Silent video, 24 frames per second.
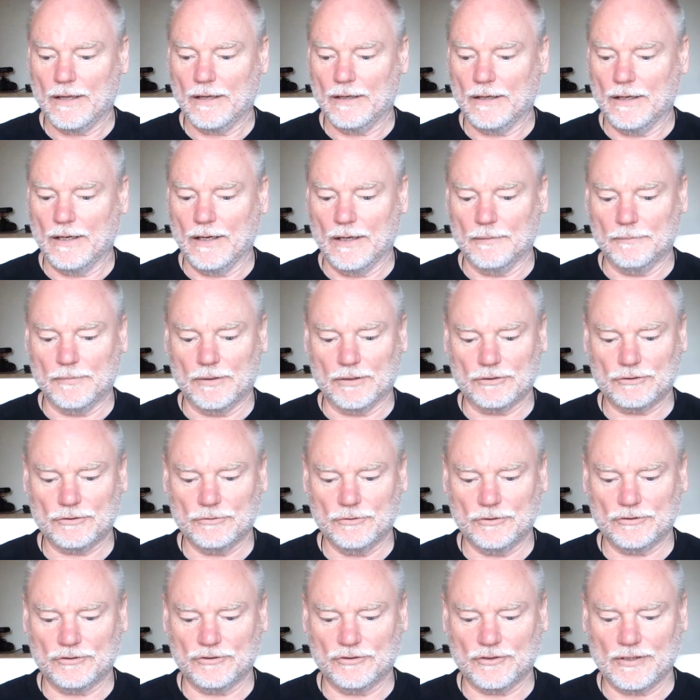my
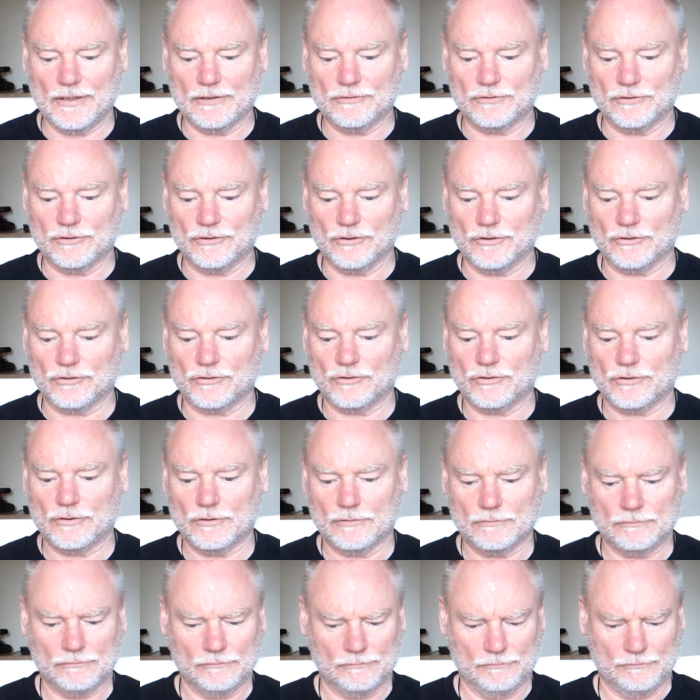choice is down to just
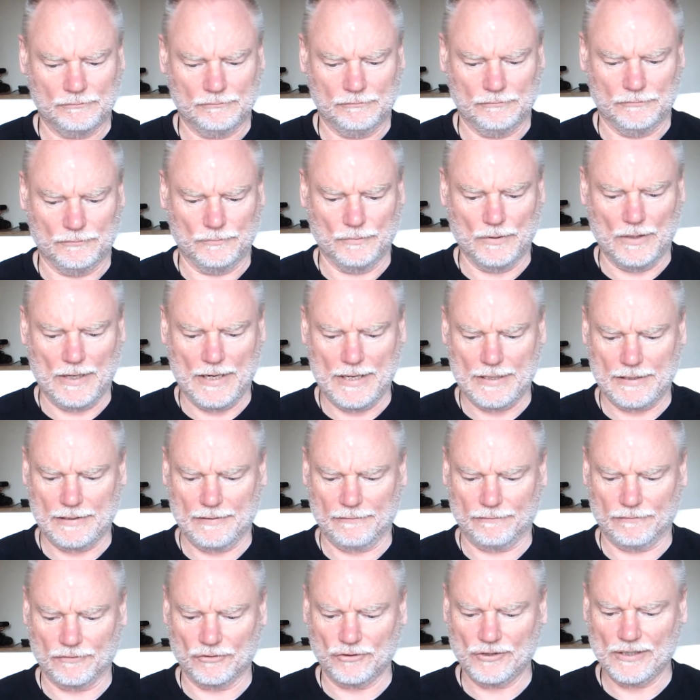right
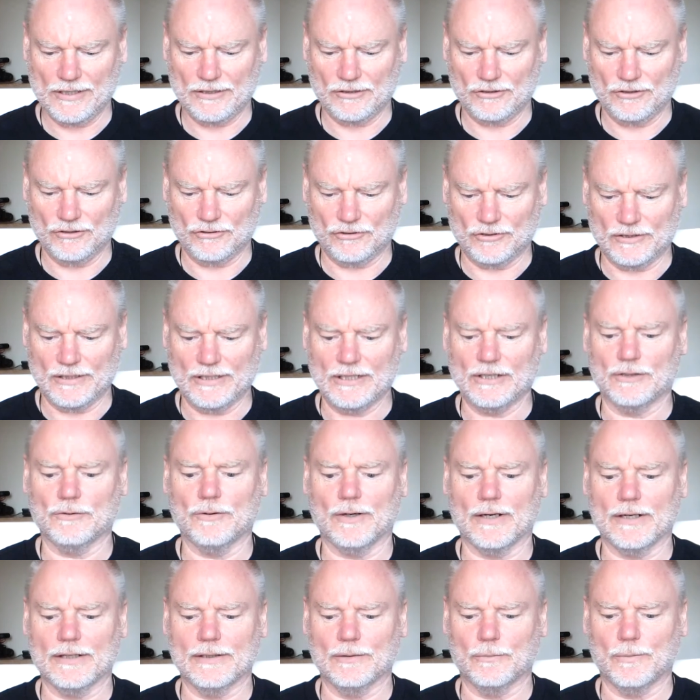if the text isn't in
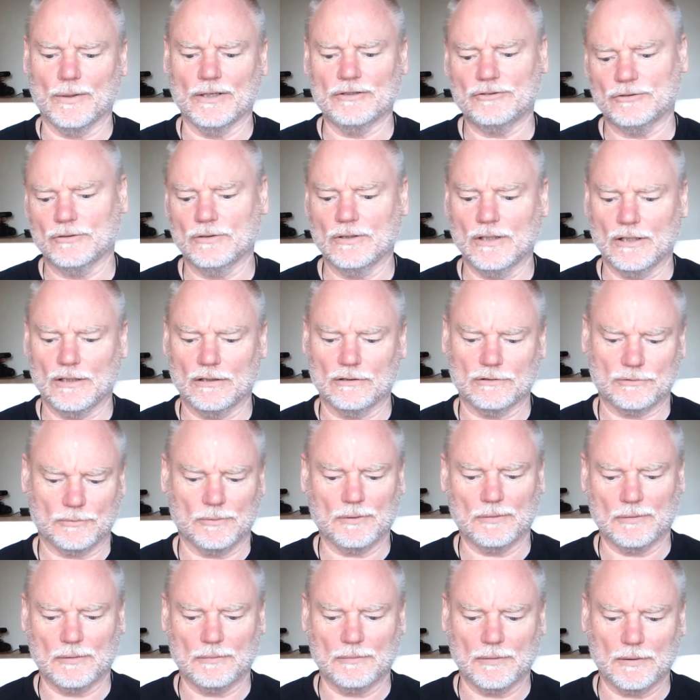grey and way too large,
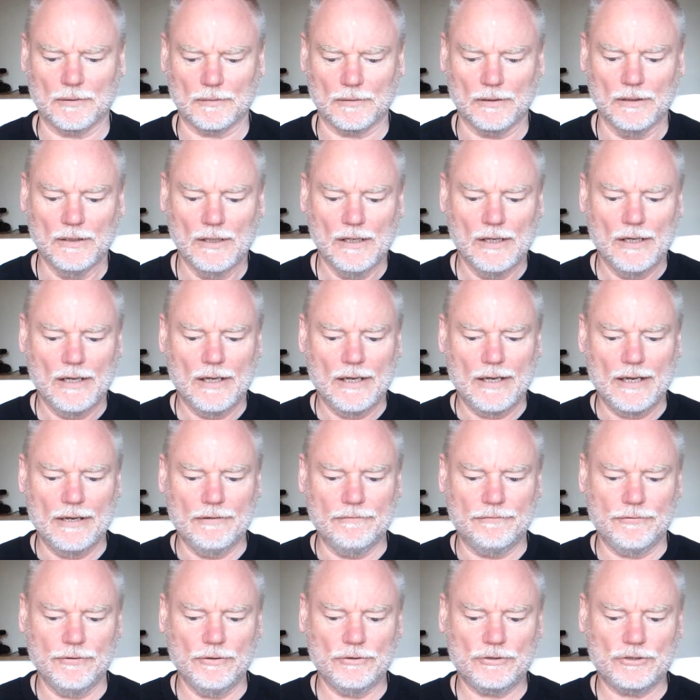blah, blah, blah.
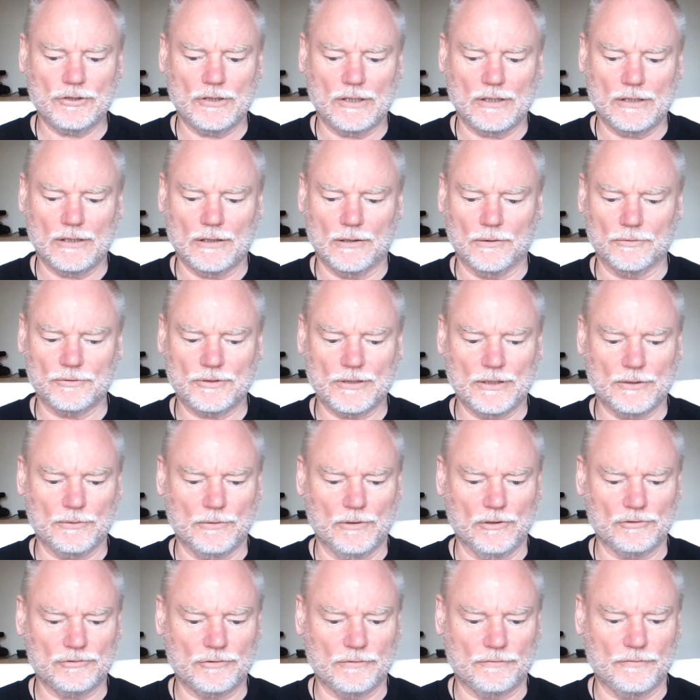In future I was going to
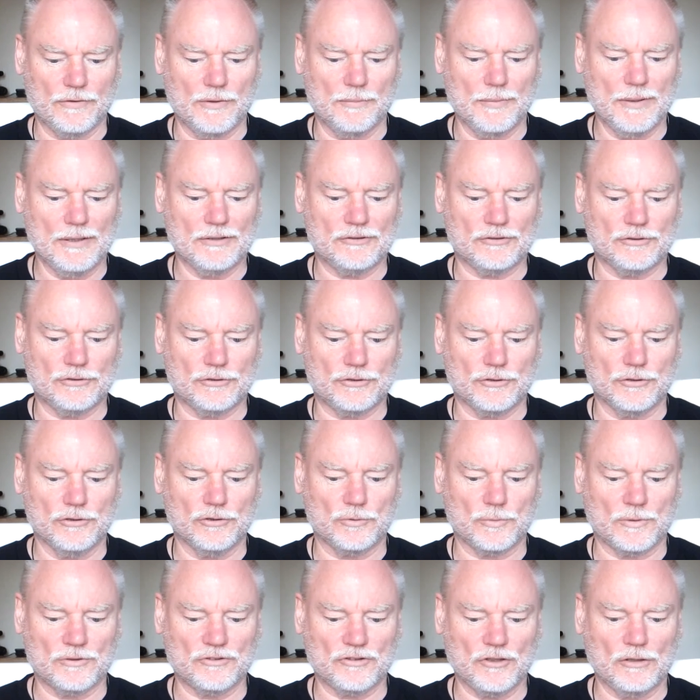ask if the ability to
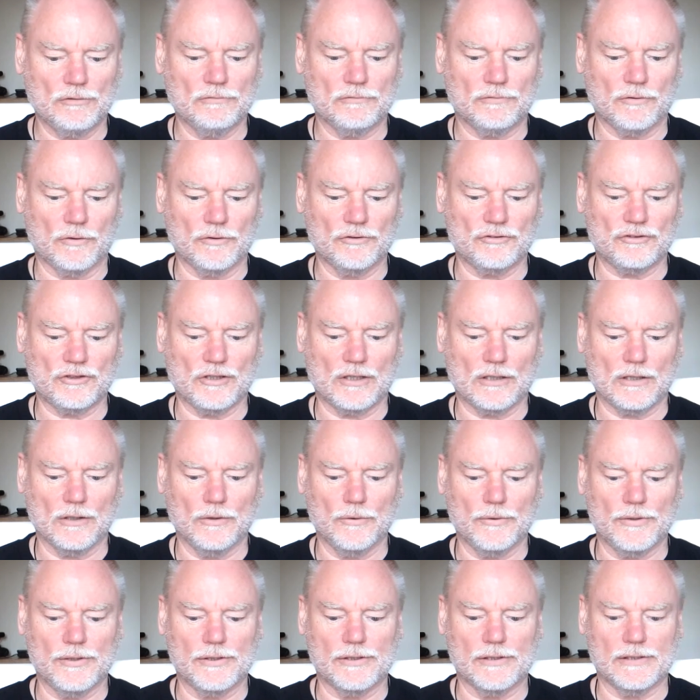choose one's own font is
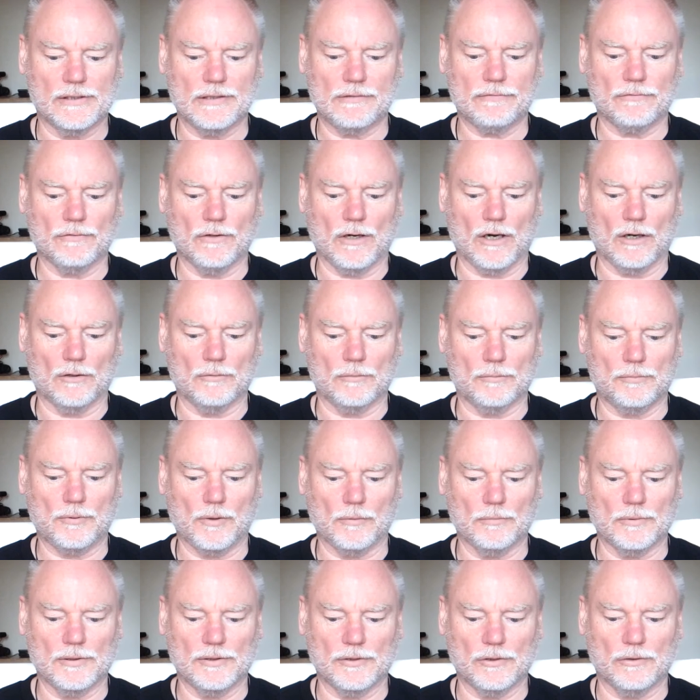included, and if not I will
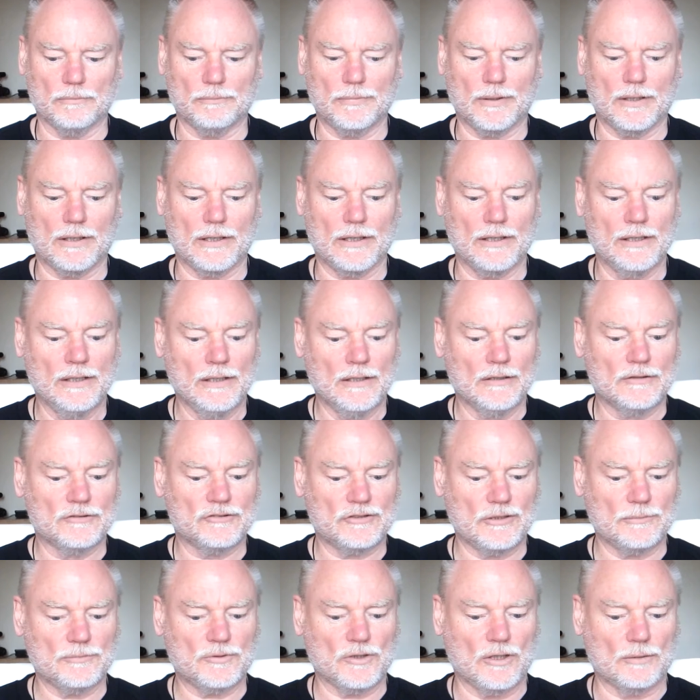probably not buy.
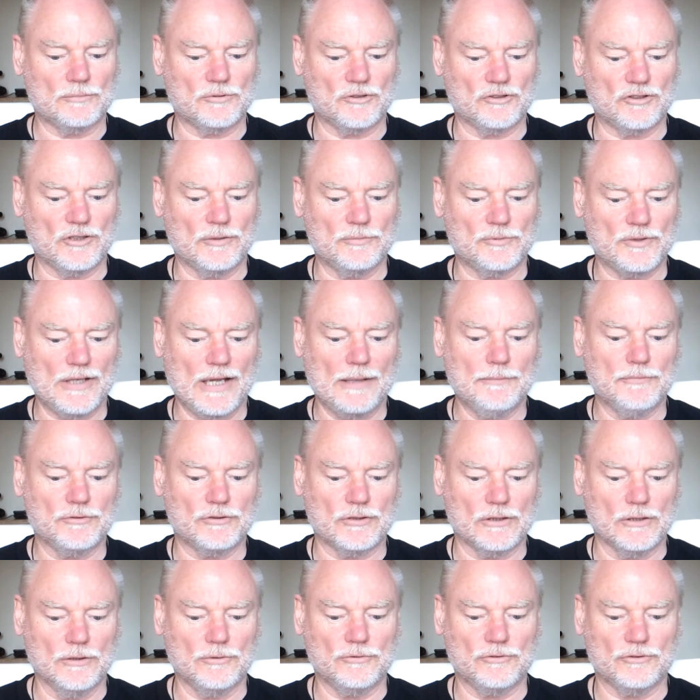Sometimes it seems that
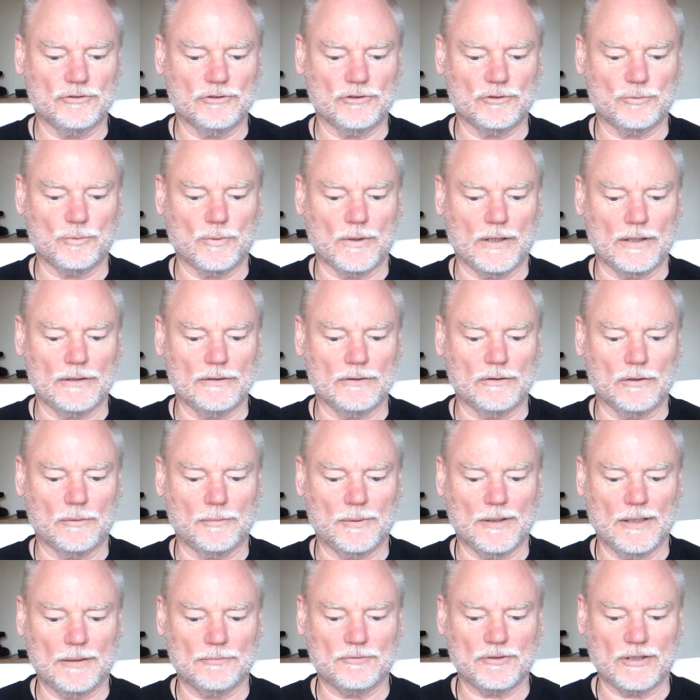Amazon loses its way, or
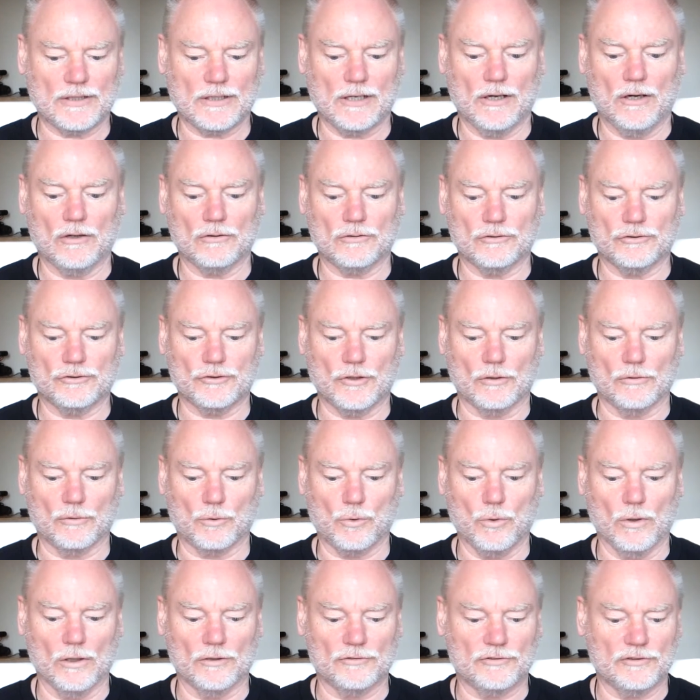perhaps they can't control the
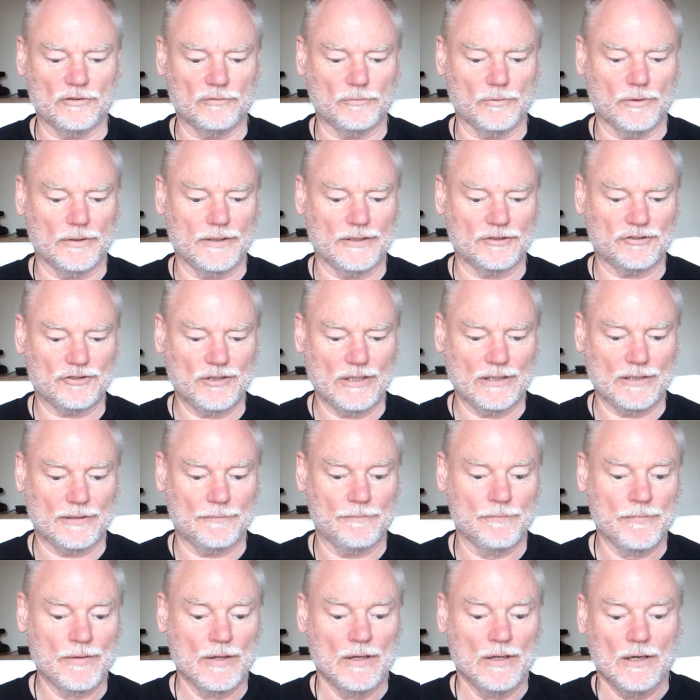quality of what they're selling,
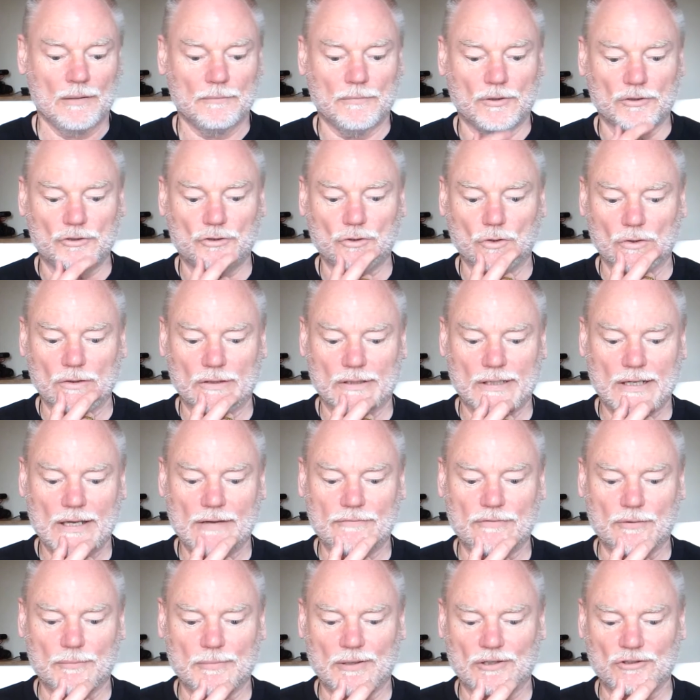but surely they
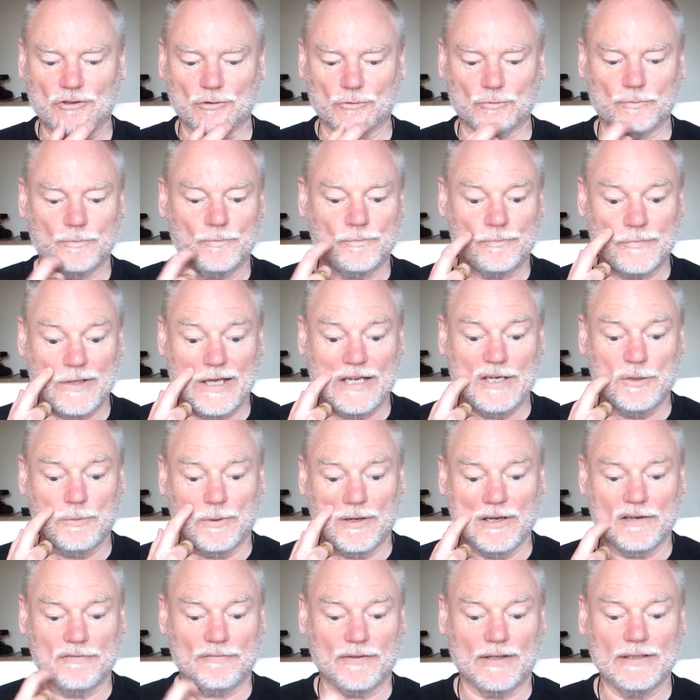have the muscle.
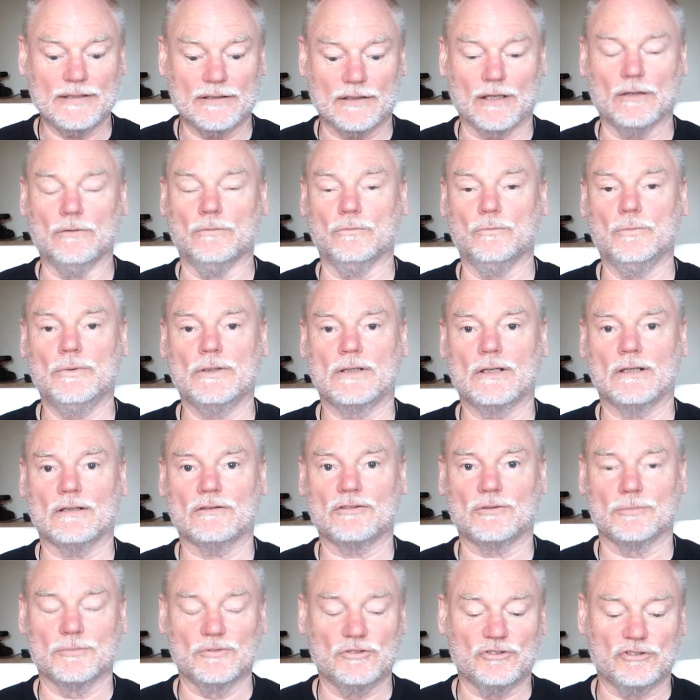Anyway, if they don't, we
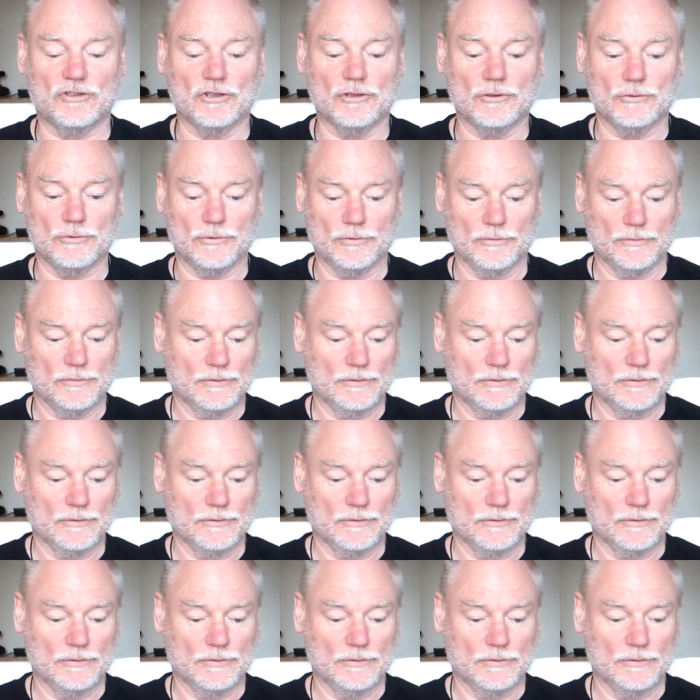customers do.